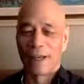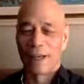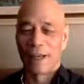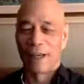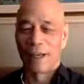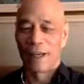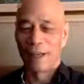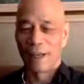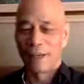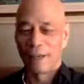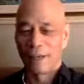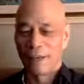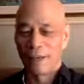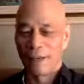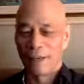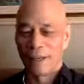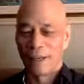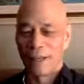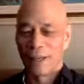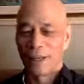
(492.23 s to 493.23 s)

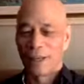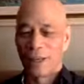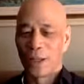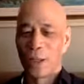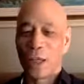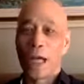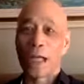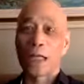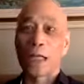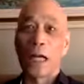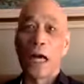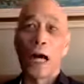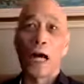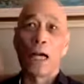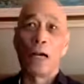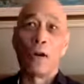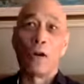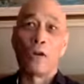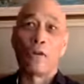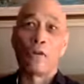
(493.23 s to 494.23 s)
that
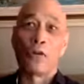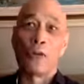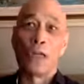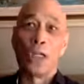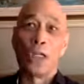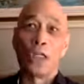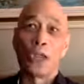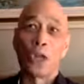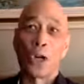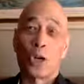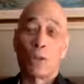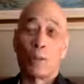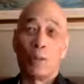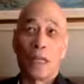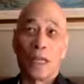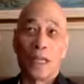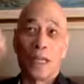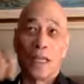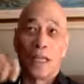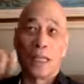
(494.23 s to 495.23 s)
guy over in
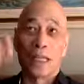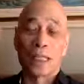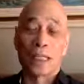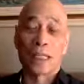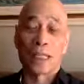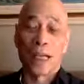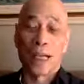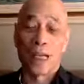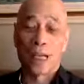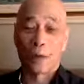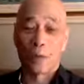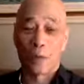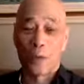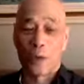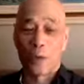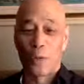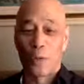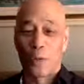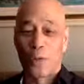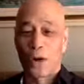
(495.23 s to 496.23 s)
Germany in the Second
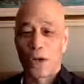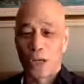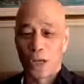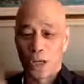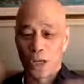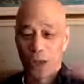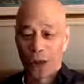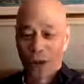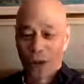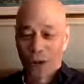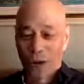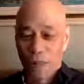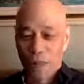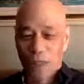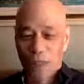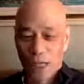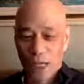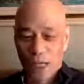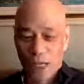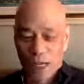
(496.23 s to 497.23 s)
World War, you know who I'm
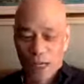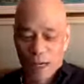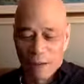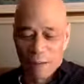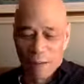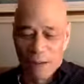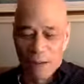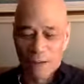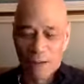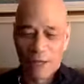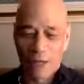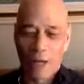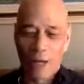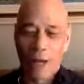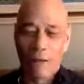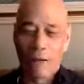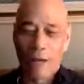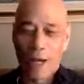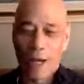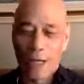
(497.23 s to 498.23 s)
talking about,
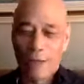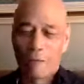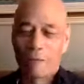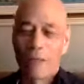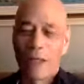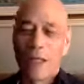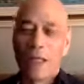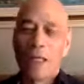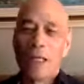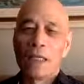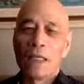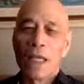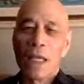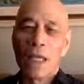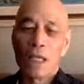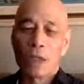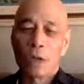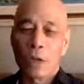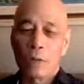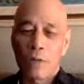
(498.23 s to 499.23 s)
all right?
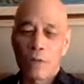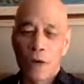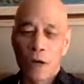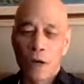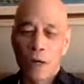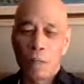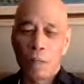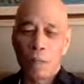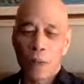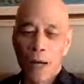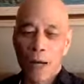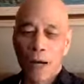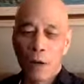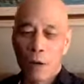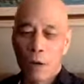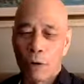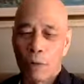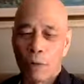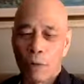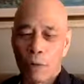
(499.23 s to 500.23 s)
These are very
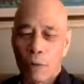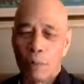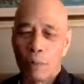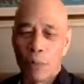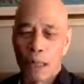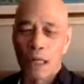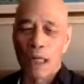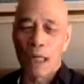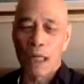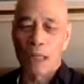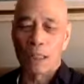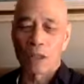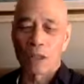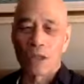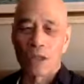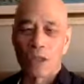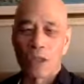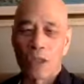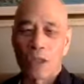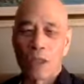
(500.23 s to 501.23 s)
powerful
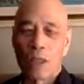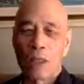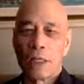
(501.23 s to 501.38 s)
beings.